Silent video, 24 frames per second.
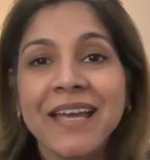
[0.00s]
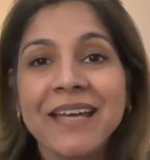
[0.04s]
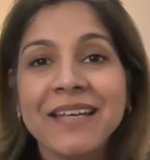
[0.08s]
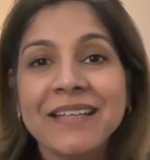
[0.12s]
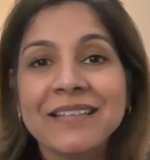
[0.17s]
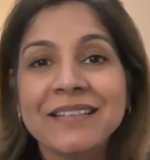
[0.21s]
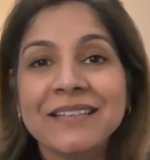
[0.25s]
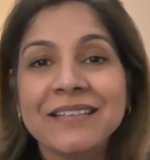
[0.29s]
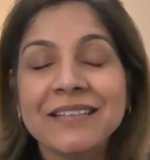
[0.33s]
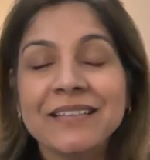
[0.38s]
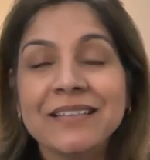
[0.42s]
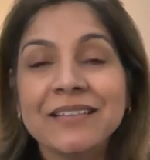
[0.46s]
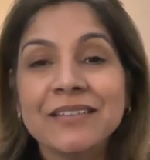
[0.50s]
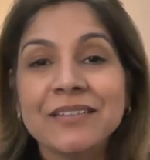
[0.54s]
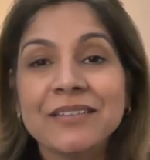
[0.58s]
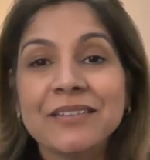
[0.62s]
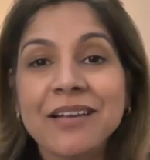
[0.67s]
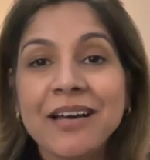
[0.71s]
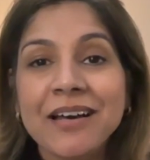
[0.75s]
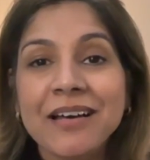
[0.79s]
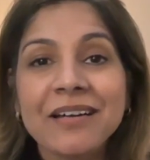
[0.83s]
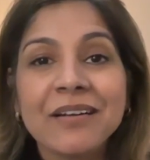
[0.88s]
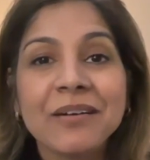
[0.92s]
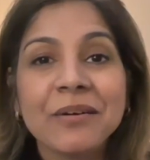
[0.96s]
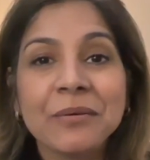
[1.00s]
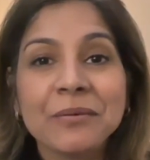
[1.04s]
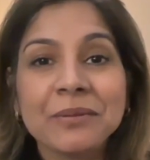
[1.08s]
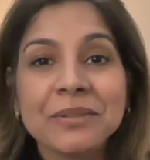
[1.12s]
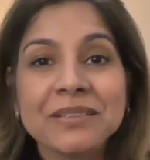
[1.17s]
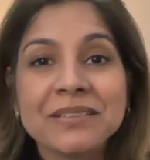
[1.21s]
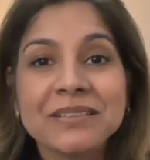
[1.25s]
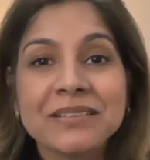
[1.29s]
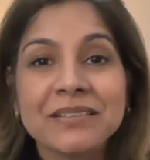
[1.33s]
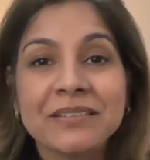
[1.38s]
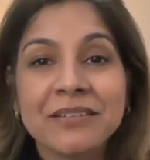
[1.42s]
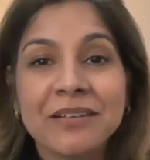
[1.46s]
And there are not
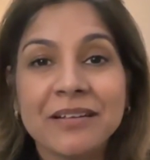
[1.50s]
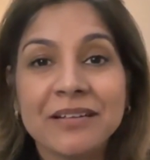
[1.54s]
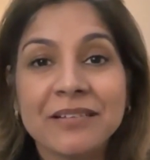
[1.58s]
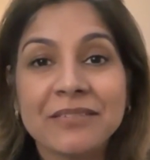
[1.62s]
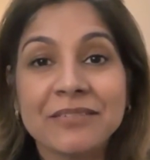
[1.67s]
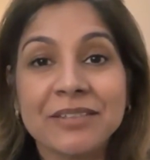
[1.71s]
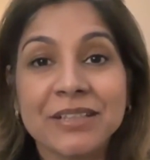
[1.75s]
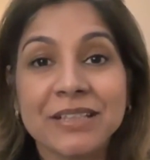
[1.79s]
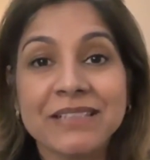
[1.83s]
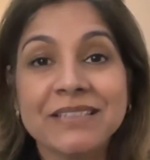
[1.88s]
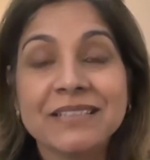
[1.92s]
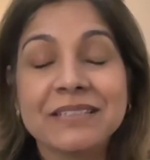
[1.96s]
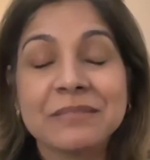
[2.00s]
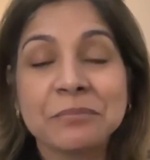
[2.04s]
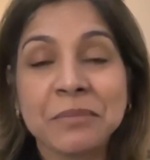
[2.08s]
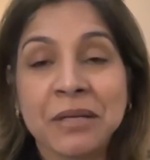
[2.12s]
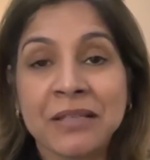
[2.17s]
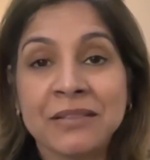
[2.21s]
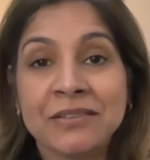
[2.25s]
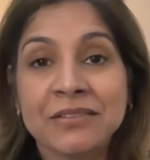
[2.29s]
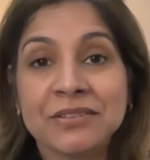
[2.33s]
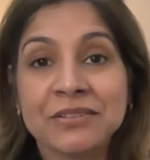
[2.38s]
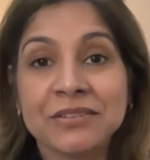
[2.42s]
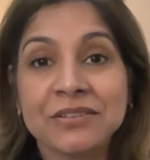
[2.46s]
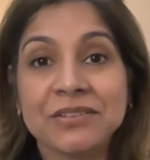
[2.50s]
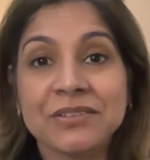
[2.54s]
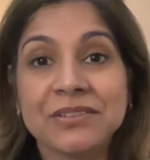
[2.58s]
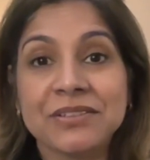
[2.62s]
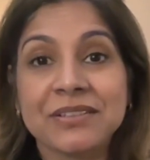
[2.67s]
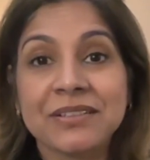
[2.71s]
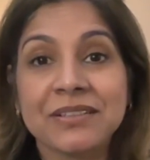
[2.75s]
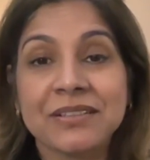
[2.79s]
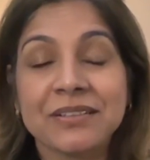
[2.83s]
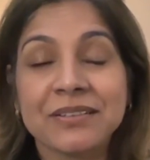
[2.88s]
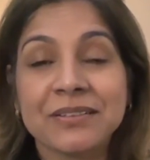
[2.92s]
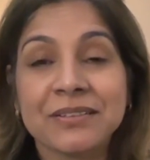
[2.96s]
always a lot of great
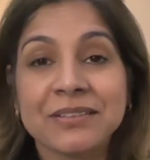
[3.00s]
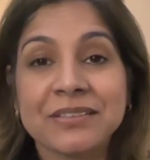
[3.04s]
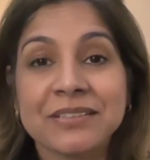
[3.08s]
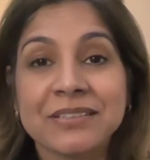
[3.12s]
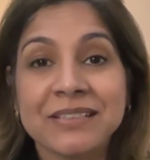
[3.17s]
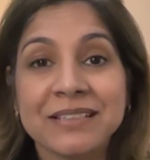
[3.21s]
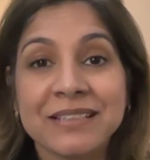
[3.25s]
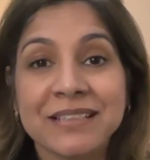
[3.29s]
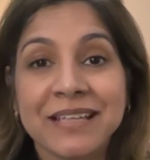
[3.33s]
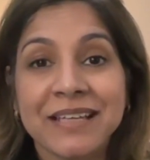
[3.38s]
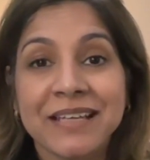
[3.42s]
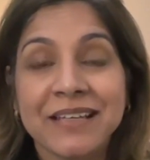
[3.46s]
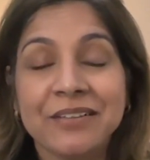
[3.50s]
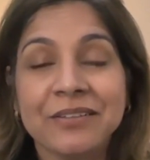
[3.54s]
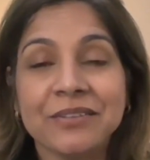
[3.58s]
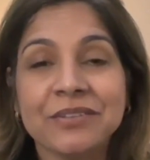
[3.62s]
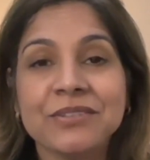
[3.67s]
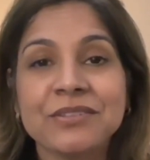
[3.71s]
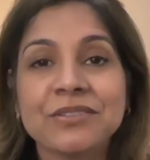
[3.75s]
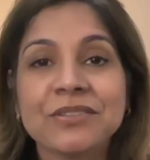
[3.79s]
sponsors or syndicators.